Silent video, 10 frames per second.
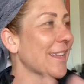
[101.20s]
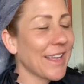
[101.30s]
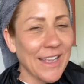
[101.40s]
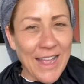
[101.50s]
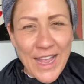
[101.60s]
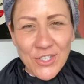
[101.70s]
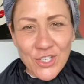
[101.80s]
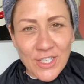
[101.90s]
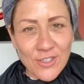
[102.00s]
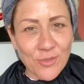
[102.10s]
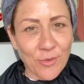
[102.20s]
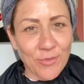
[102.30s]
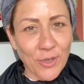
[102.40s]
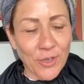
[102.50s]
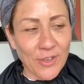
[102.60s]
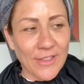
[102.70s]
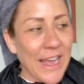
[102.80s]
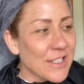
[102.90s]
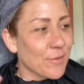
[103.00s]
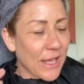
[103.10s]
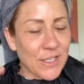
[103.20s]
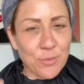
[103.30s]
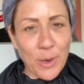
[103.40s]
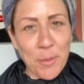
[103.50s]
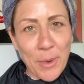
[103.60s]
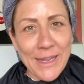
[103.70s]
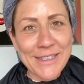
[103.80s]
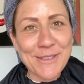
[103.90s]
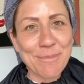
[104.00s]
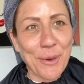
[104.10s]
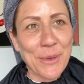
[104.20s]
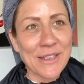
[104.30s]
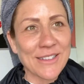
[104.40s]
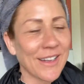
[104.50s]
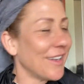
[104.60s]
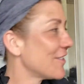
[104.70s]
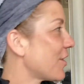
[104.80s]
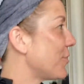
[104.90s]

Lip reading: edgy sort of look. That's where my inspo is. So